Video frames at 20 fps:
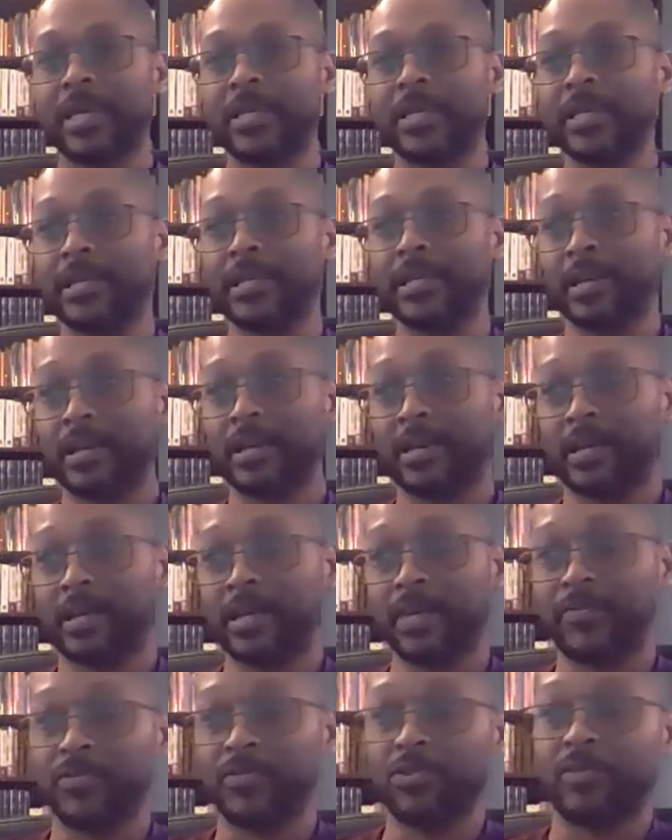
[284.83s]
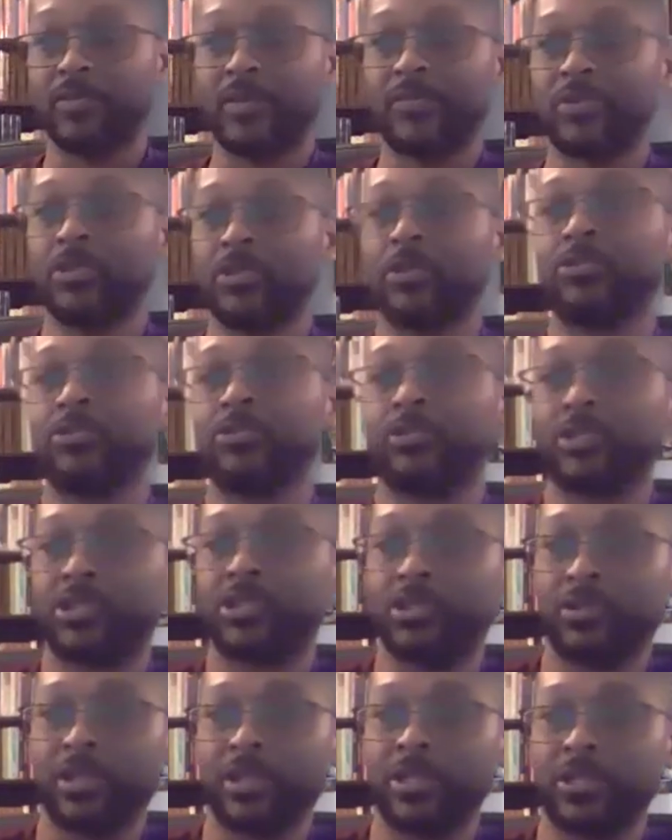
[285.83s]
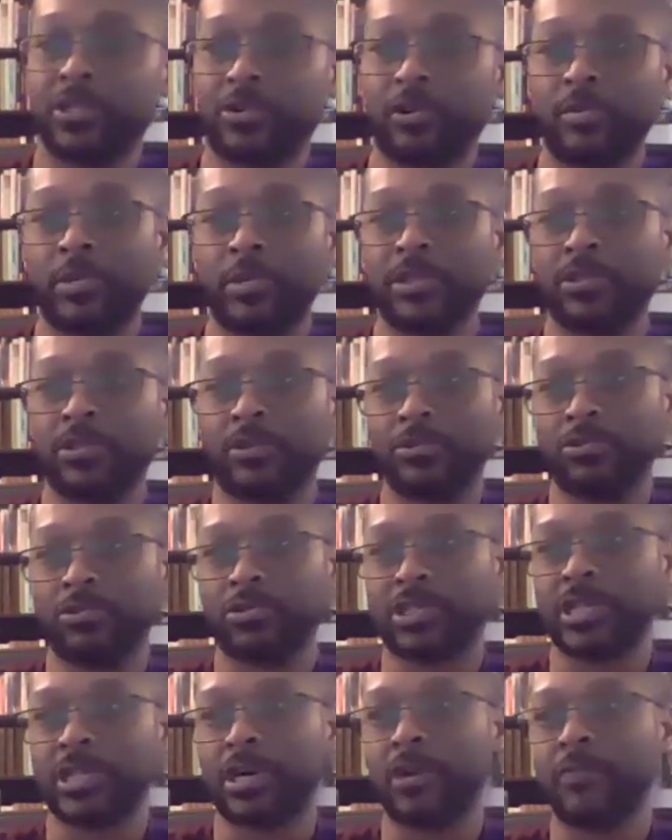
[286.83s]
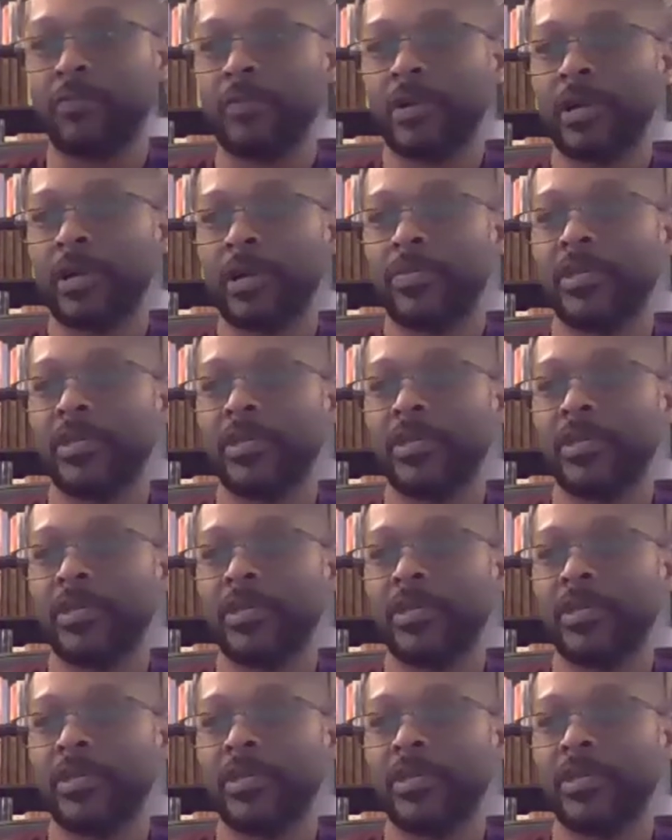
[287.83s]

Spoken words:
Indeed, if you have ever told your students or been told yourself